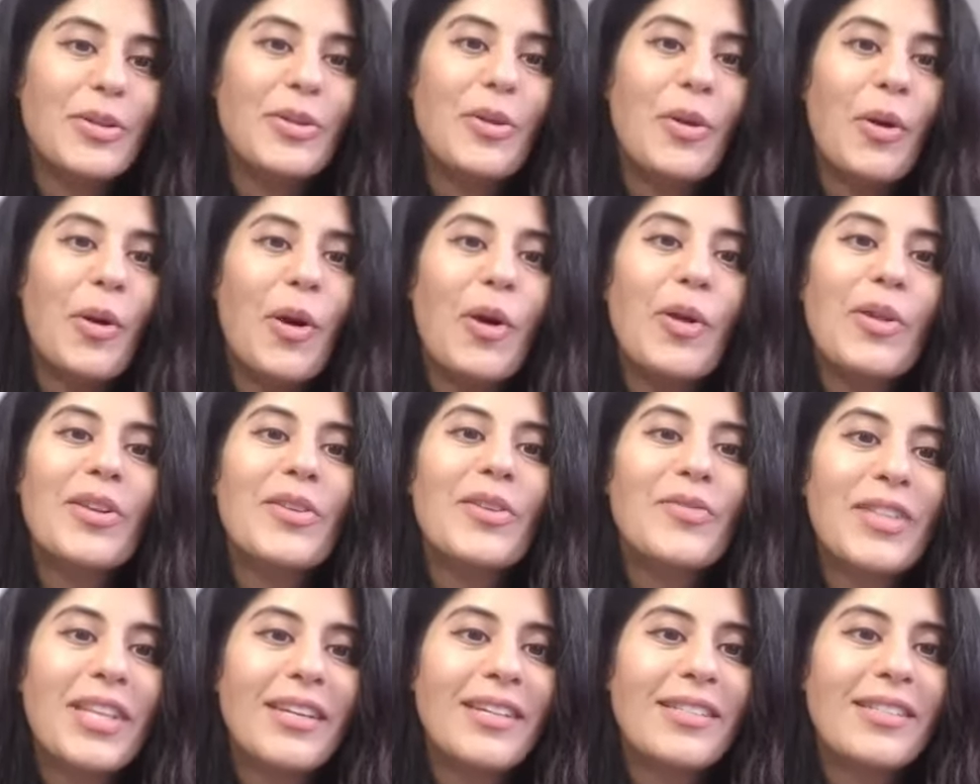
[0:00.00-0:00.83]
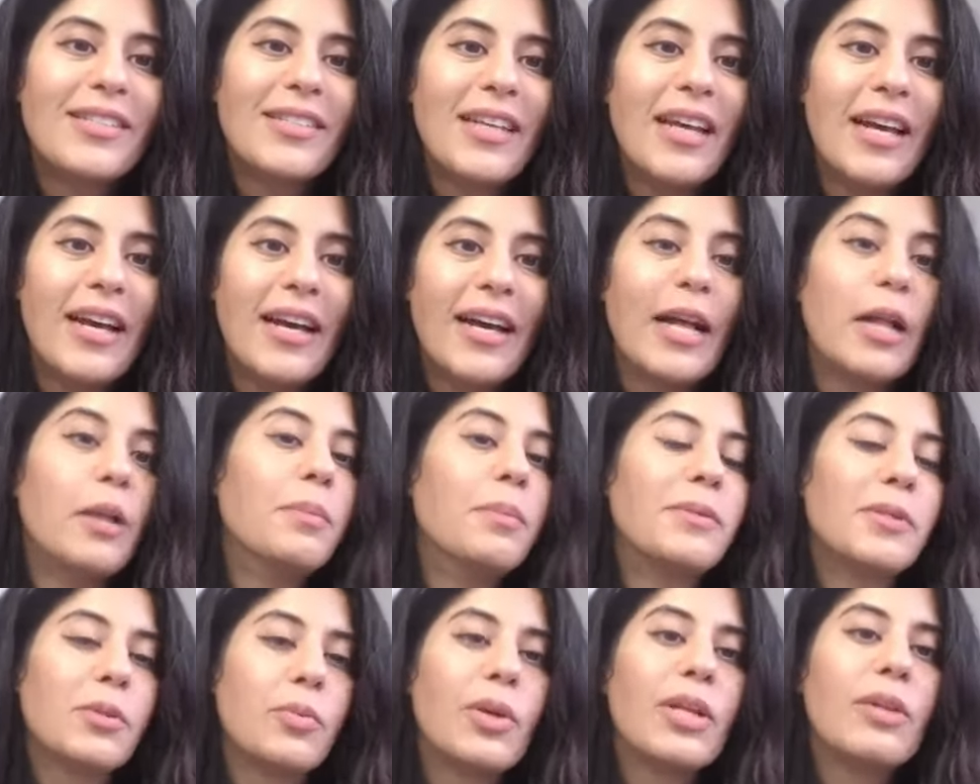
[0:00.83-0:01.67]
All of this
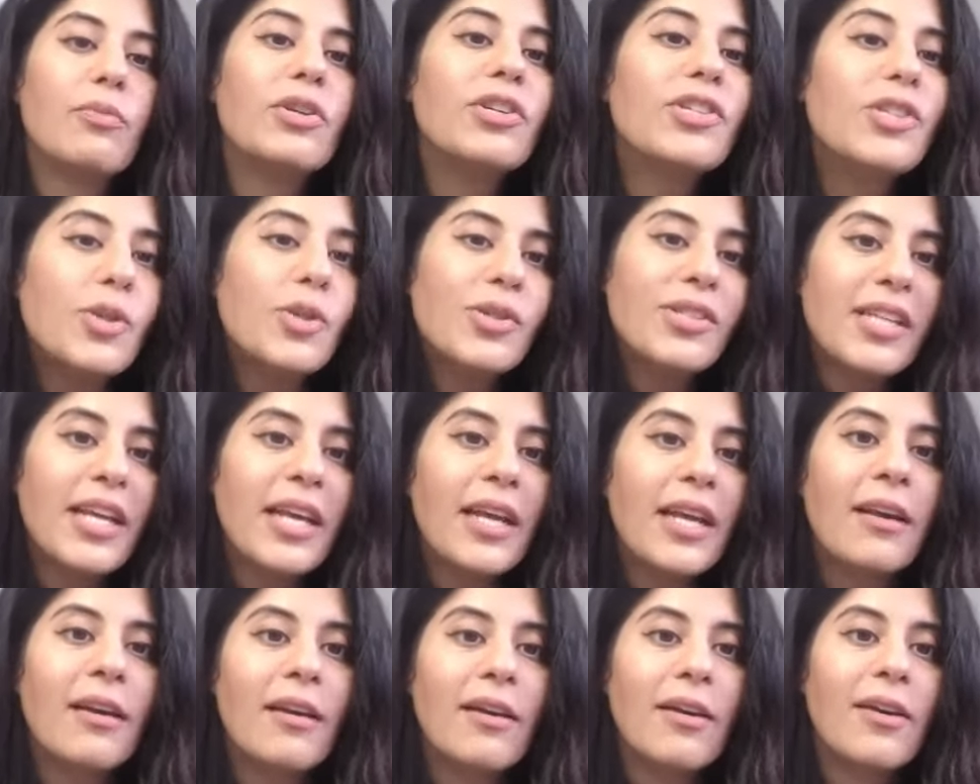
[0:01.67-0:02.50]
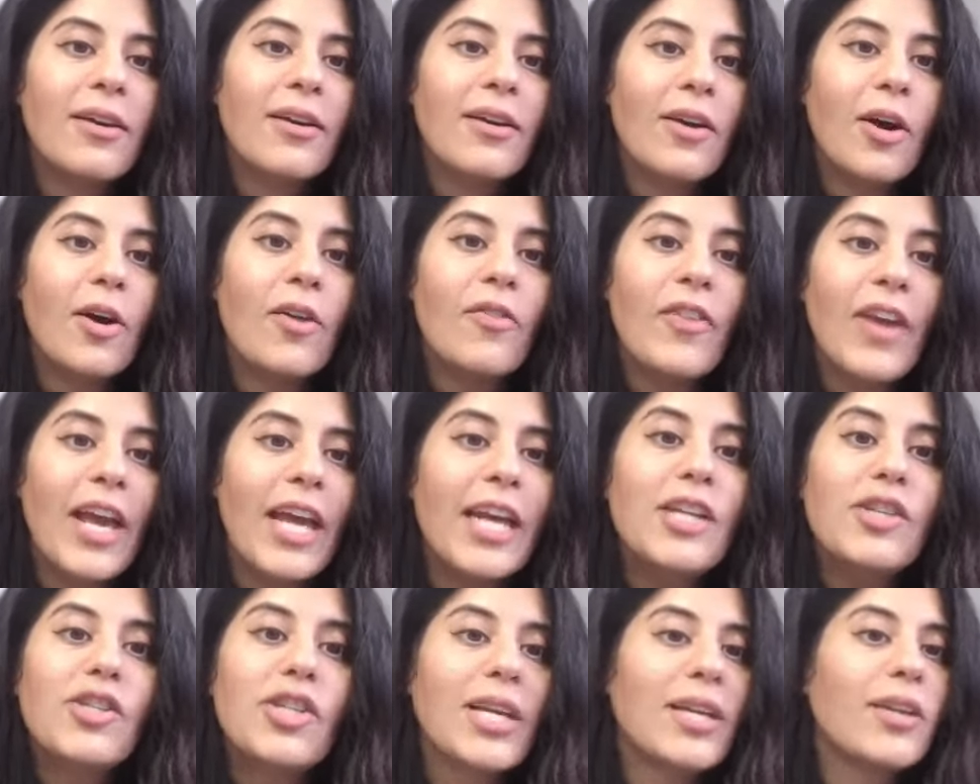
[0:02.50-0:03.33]
helps with reducing of
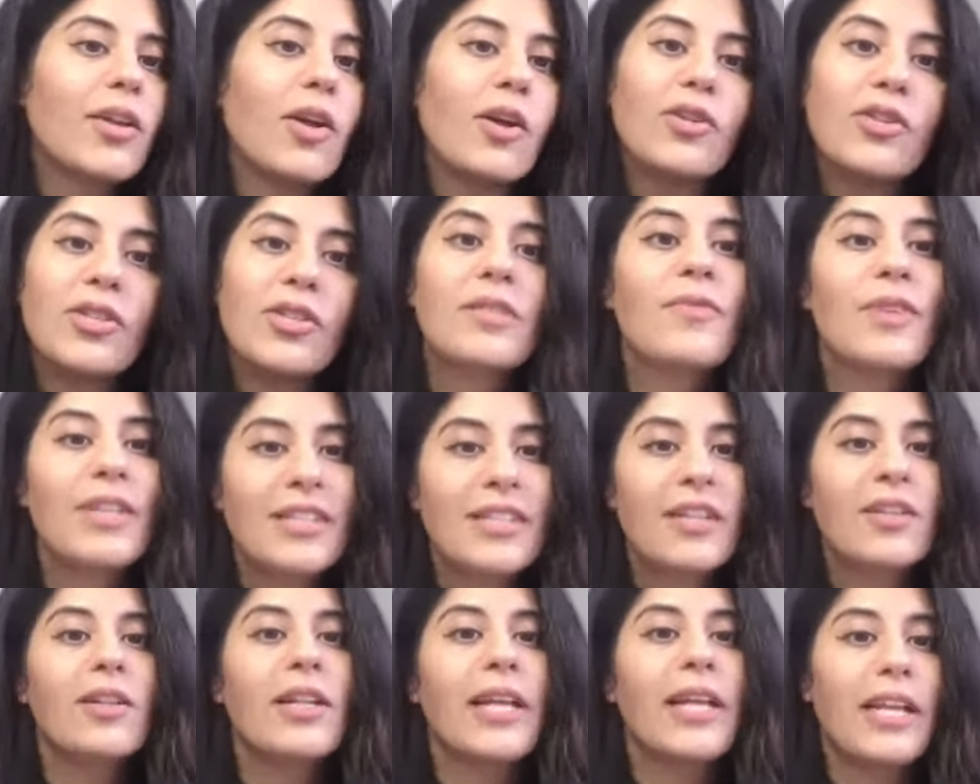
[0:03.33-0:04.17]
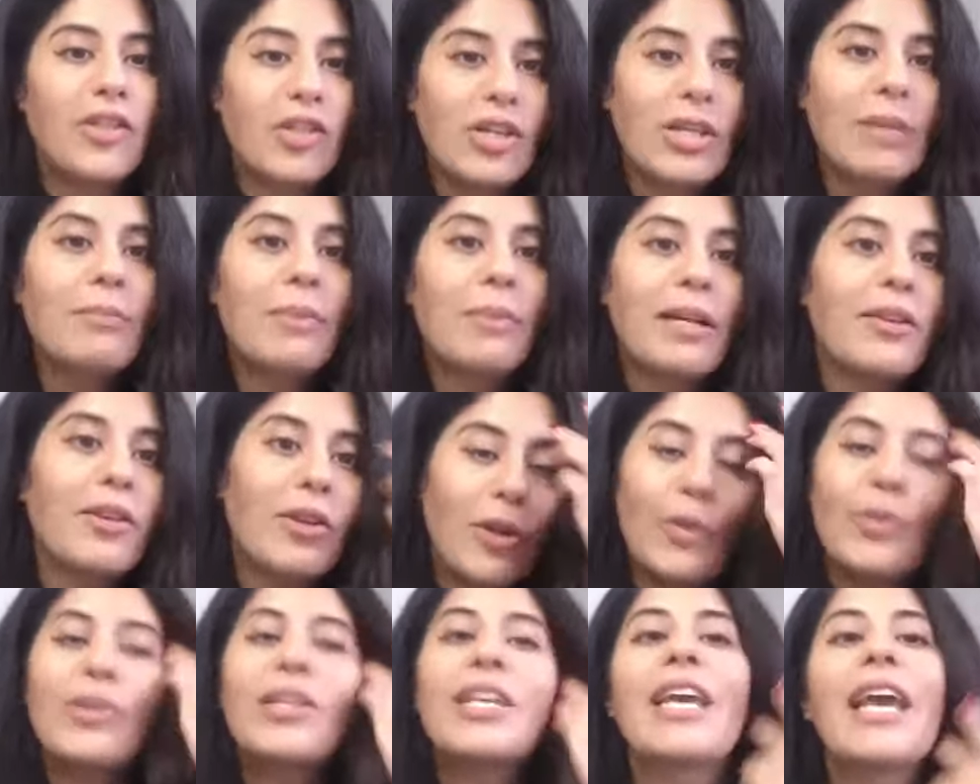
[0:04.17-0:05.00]
aging, not just physical aging, but
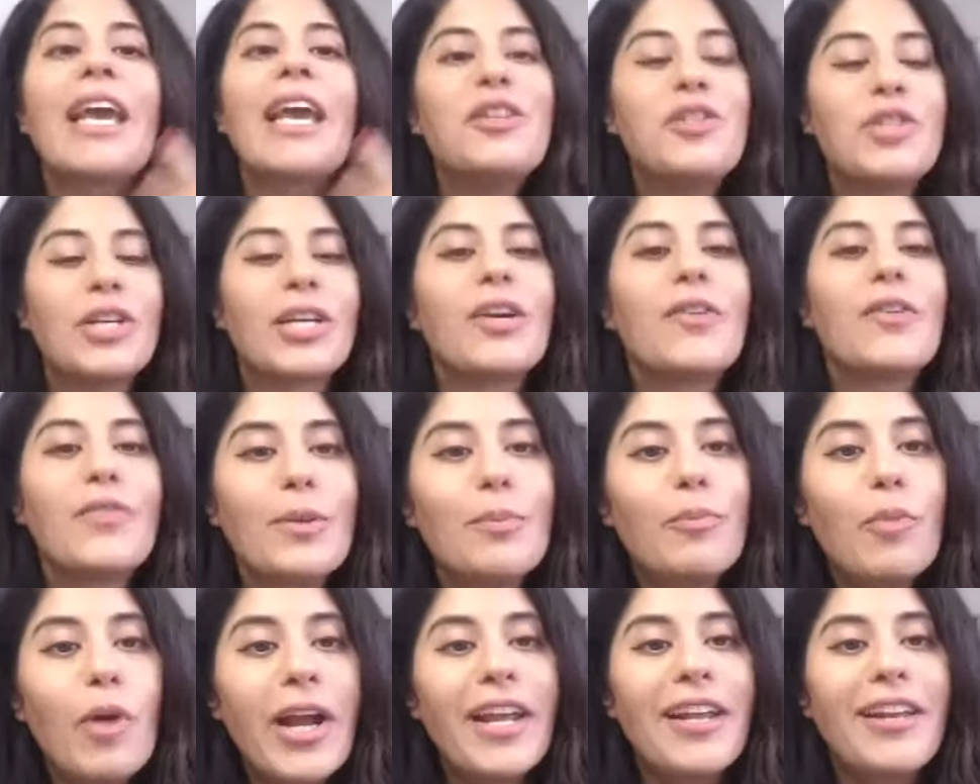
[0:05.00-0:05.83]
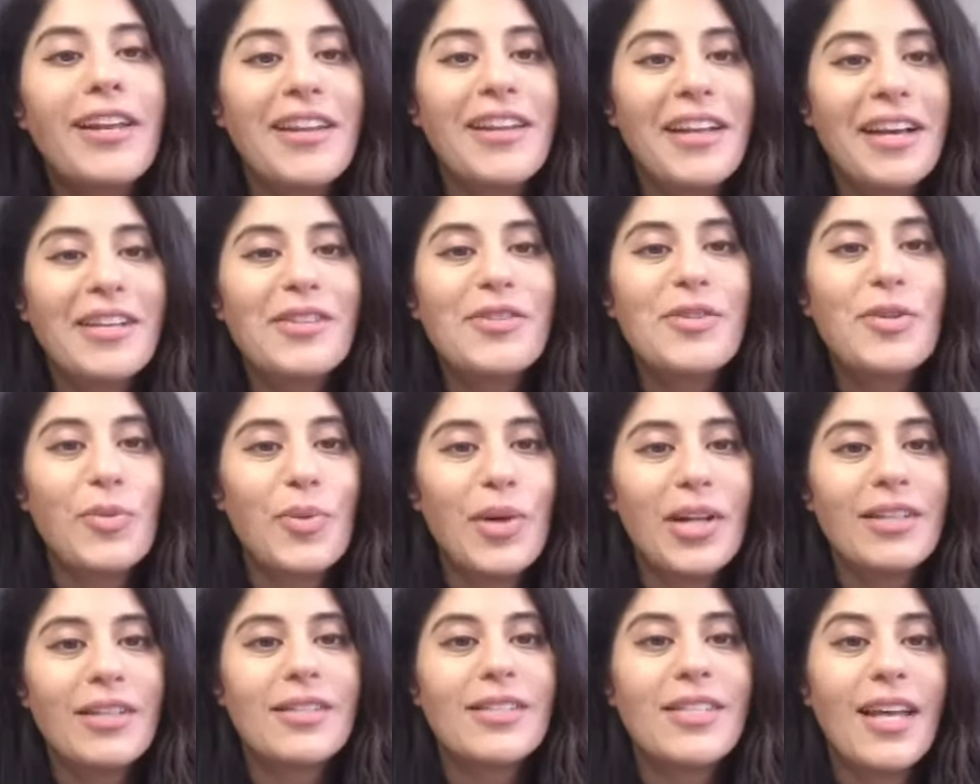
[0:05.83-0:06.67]
the aging of the brain, as you
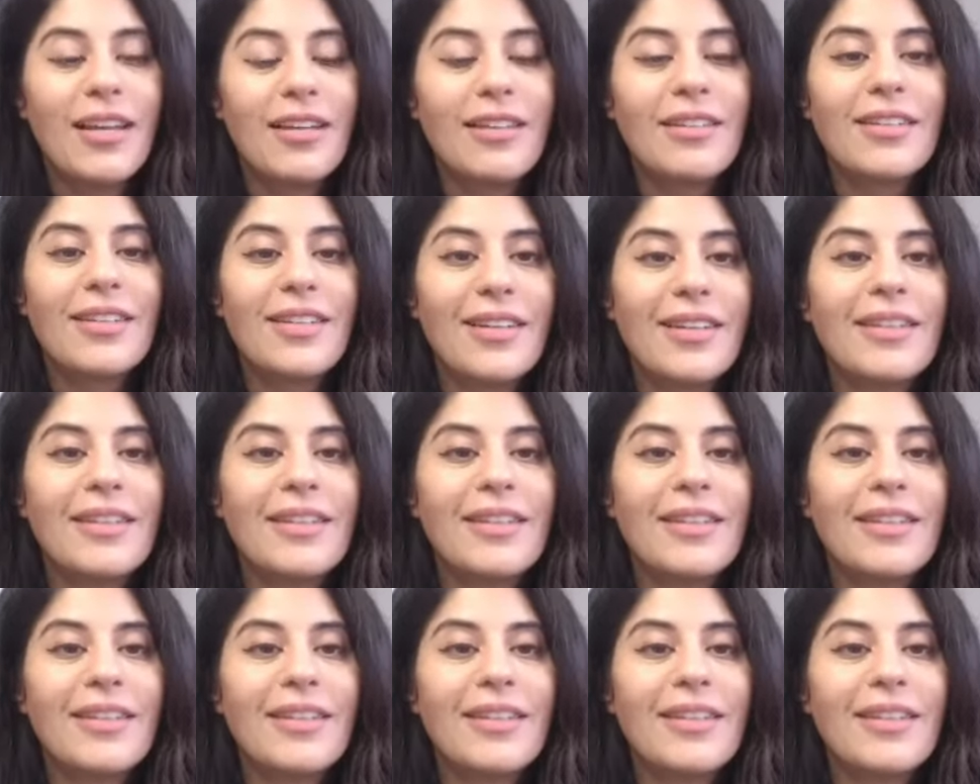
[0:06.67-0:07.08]
well said.